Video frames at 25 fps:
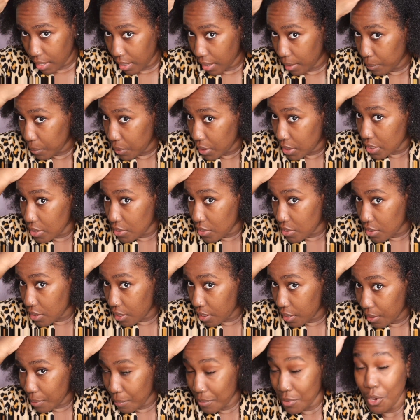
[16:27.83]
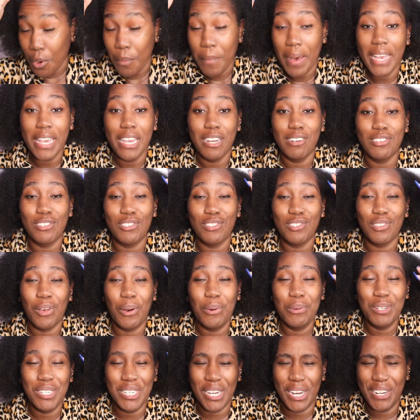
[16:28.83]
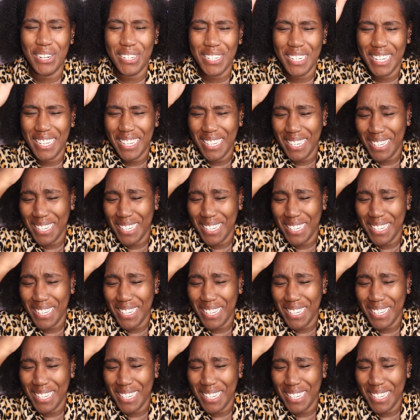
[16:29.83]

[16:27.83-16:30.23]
I'm gonna start, yo, my hair is so dirty,